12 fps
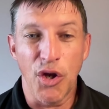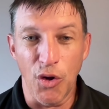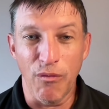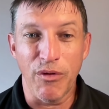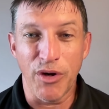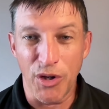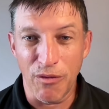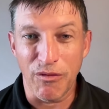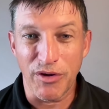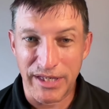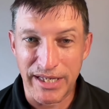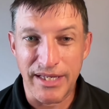over and
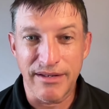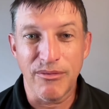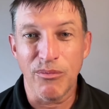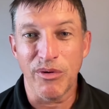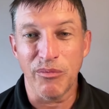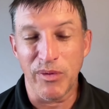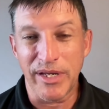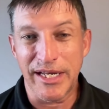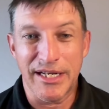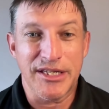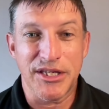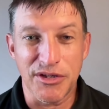over again when we
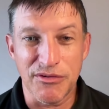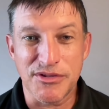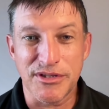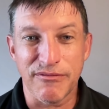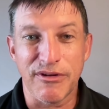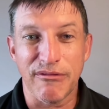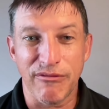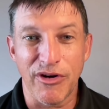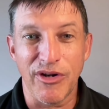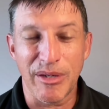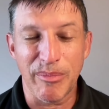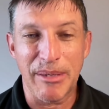get accused of
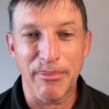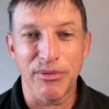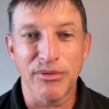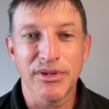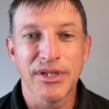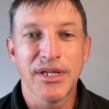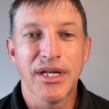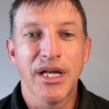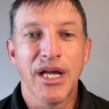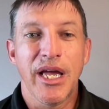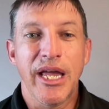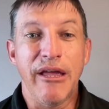converting people.
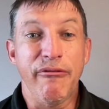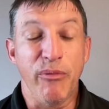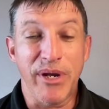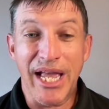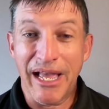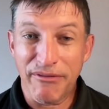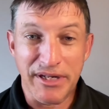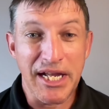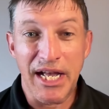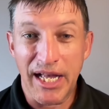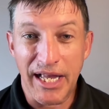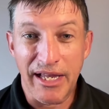If we have a
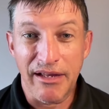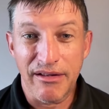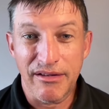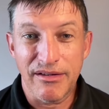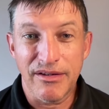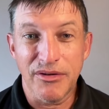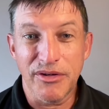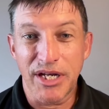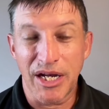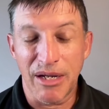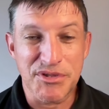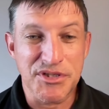guy who
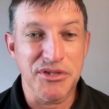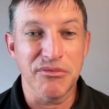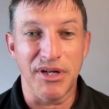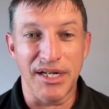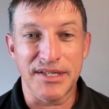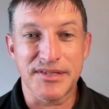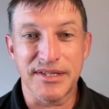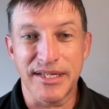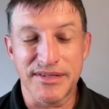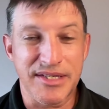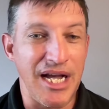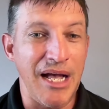comes to us and
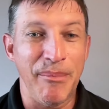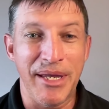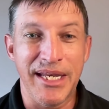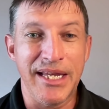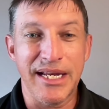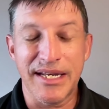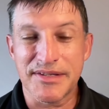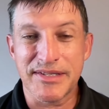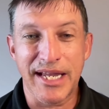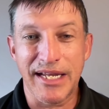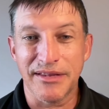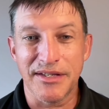he's commenting and he's
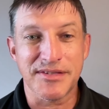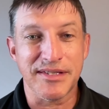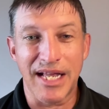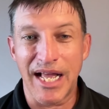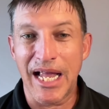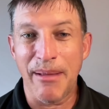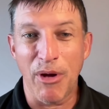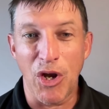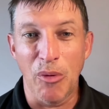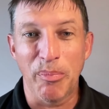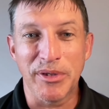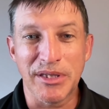saying, listen, I am
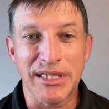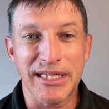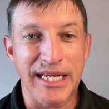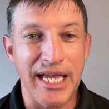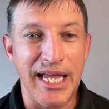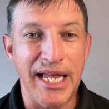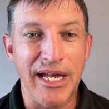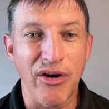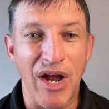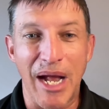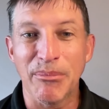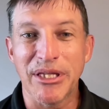openly gay,
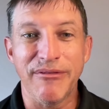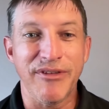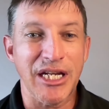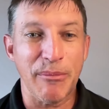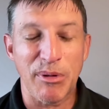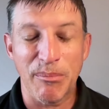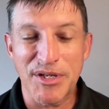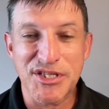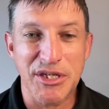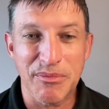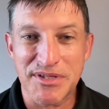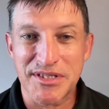or I'm living a
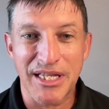promiscuous